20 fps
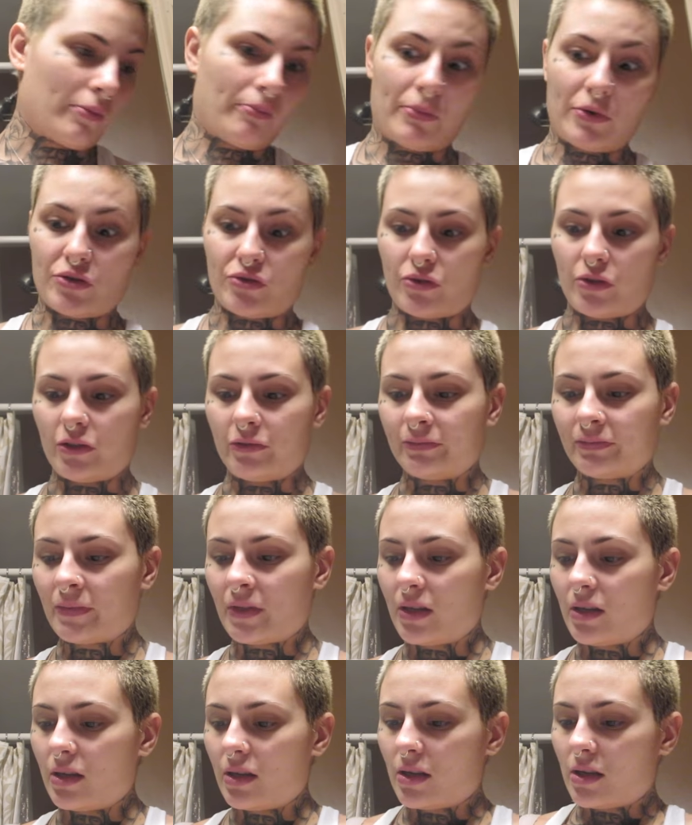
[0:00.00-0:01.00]
Patrol.
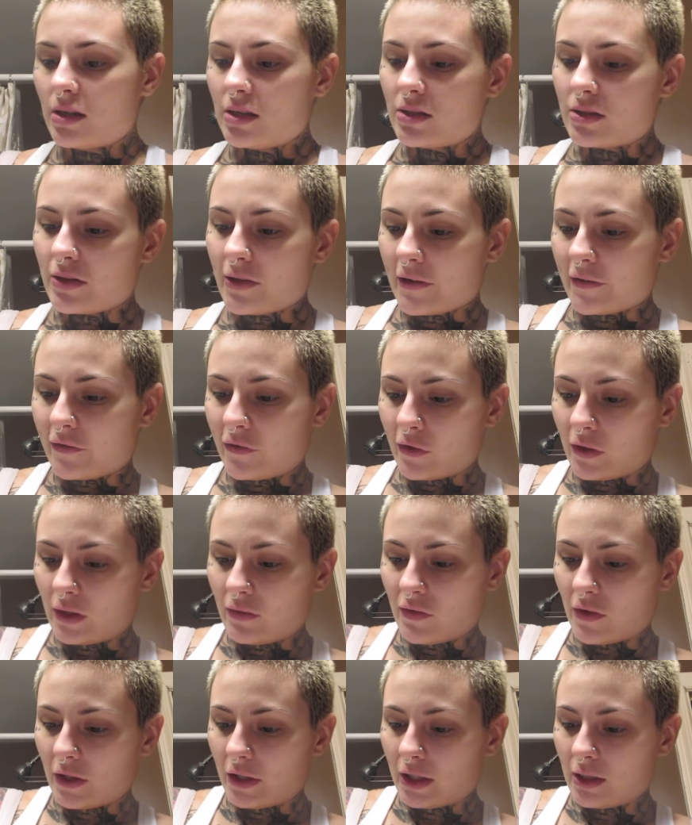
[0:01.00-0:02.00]
So 40
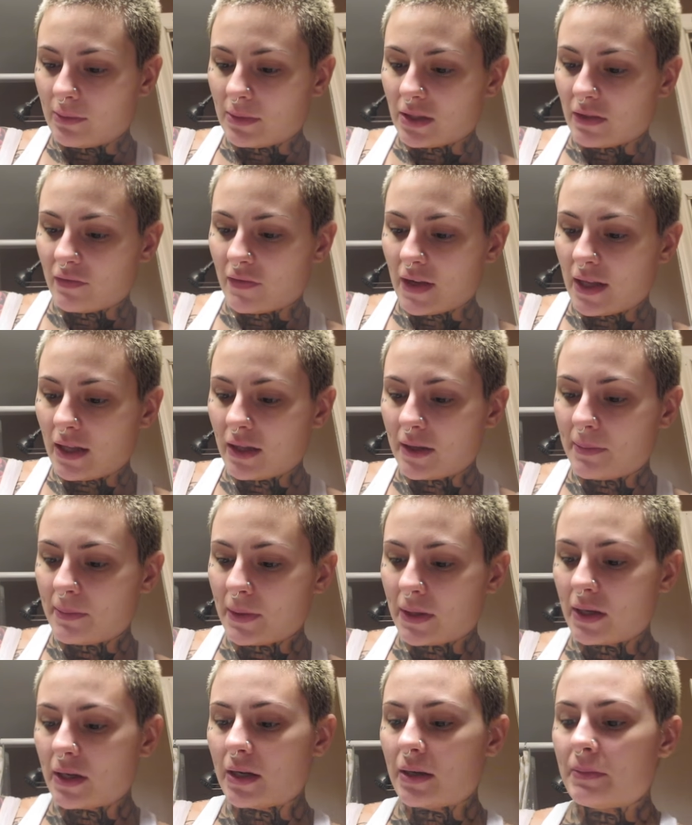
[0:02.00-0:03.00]
volume
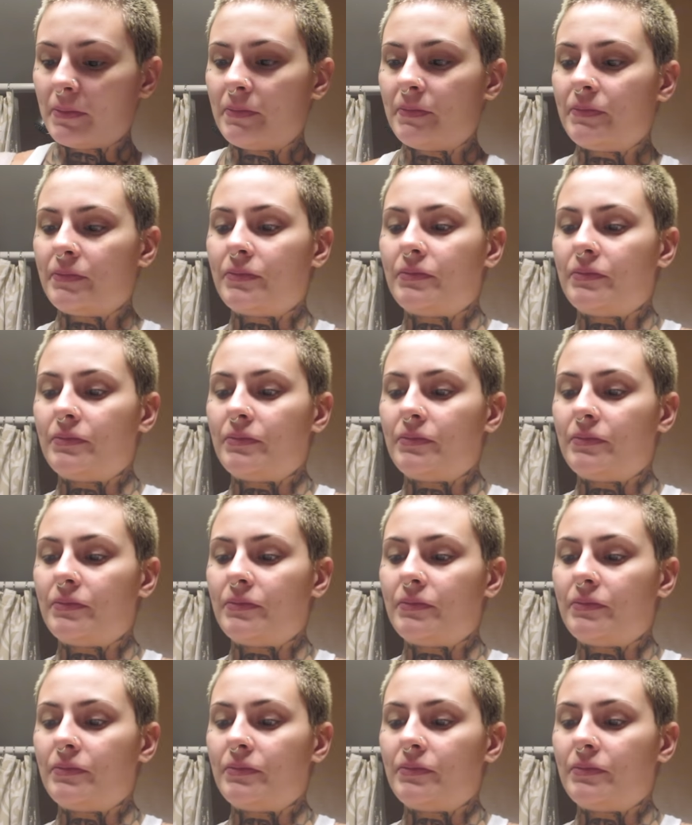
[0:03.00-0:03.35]
developer.